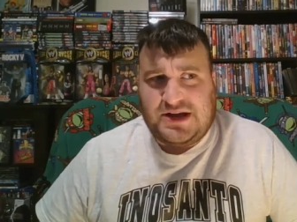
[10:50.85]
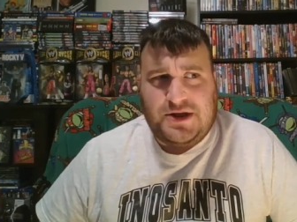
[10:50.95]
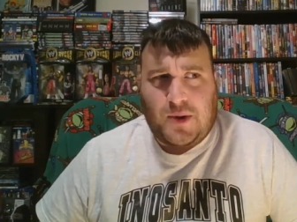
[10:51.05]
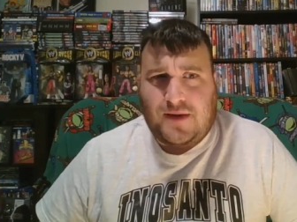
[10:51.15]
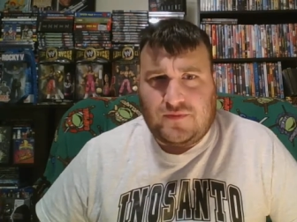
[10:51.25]
I
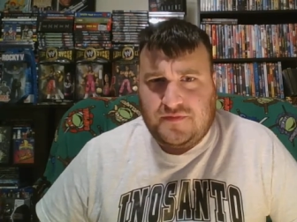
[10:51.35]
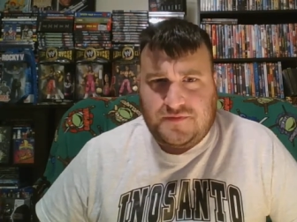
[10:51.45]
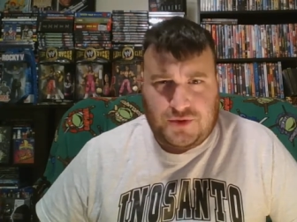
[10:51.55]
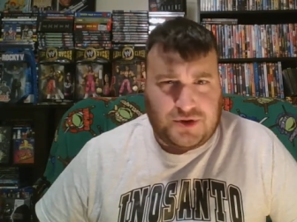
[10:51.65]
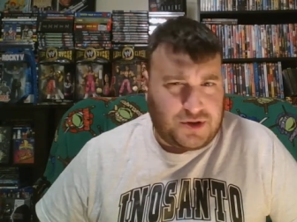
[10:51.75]
know I've
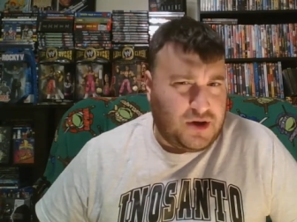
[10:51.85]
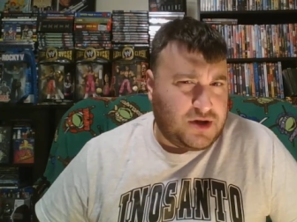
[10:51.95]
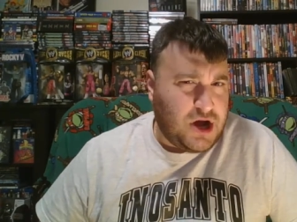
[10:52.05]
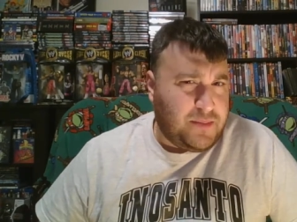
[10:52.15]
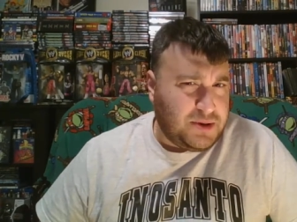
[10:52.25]
reviewed a
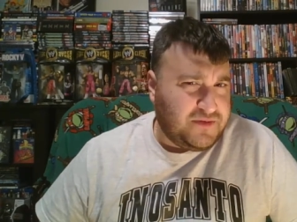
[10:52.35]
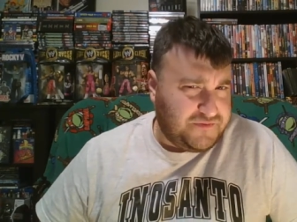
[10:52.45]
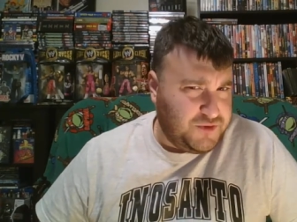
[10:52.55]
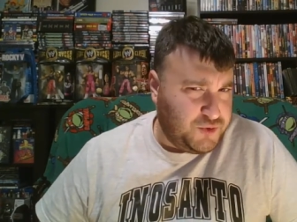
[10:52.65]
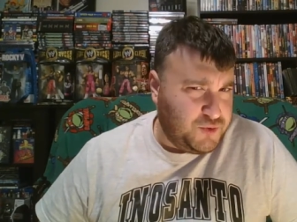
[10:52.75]
couple of
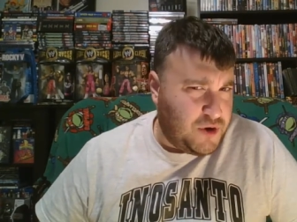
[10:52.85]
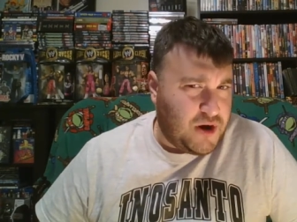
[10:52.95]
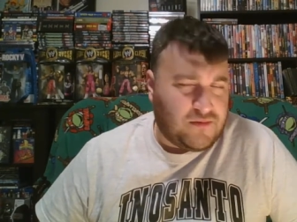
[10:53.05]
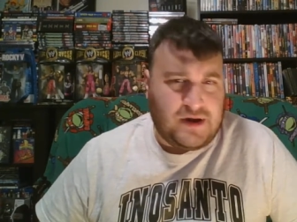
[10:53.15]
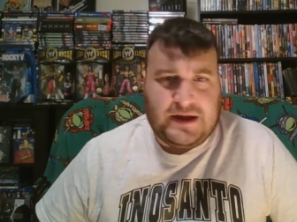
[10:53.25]
few
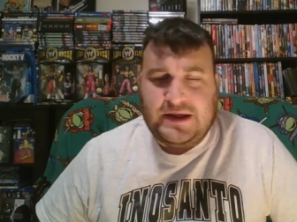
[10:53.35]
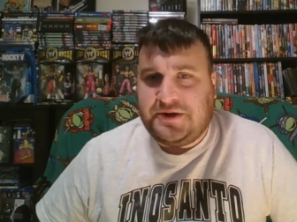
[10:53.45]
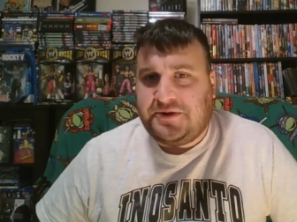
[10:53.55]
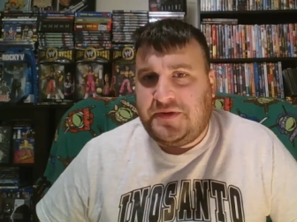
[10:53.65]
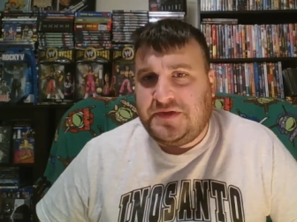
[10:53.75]
already
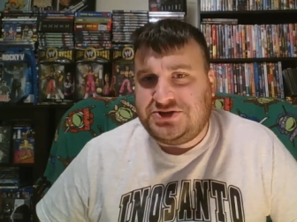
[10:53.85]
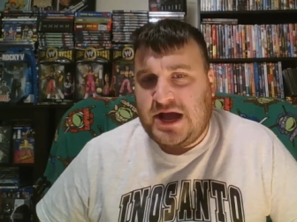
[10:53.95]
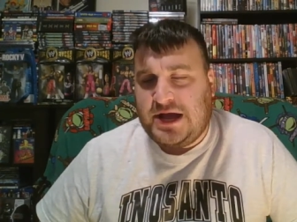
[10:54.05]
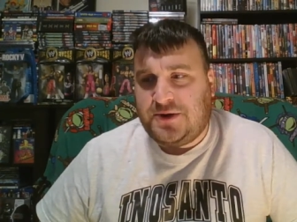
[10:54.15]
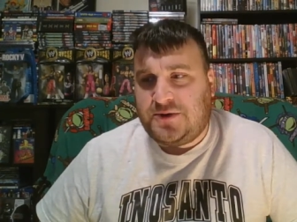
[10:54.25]
here on the
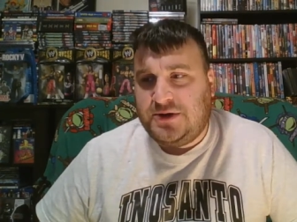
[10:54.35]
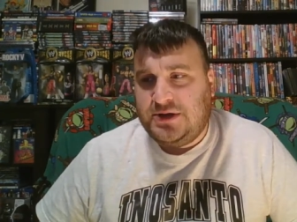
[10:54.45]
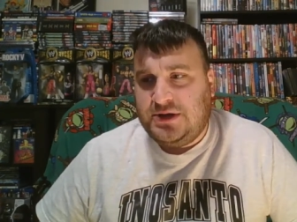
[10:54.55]
channel.